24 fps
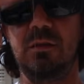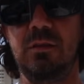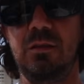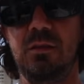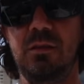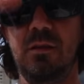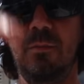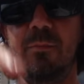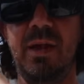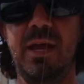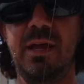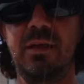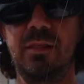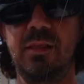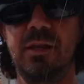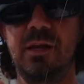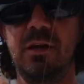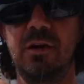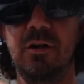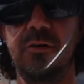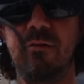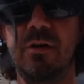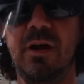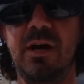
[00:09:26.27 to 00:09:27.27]
main
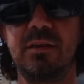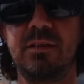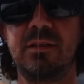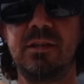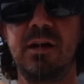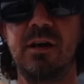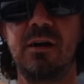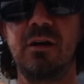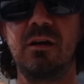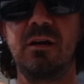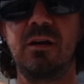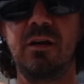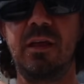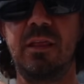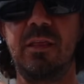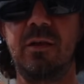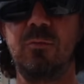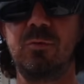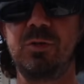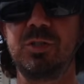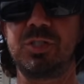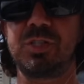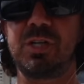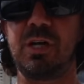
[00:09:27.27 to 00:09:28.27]
leader right there, and
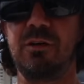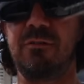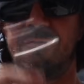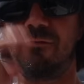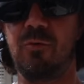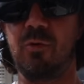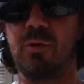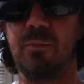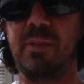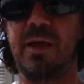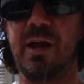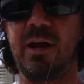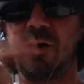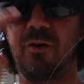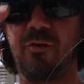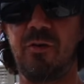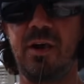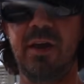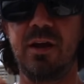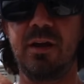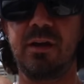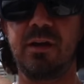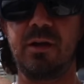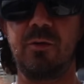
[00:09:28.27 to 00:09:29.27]
then we're just going to form that
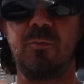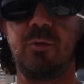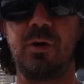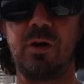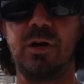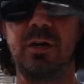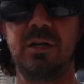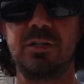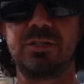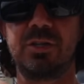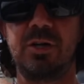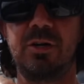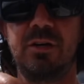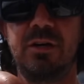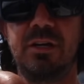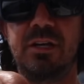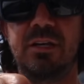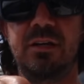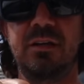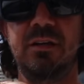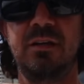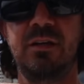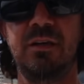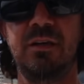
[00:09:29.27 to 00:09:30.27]
crank, and we're going to turn it,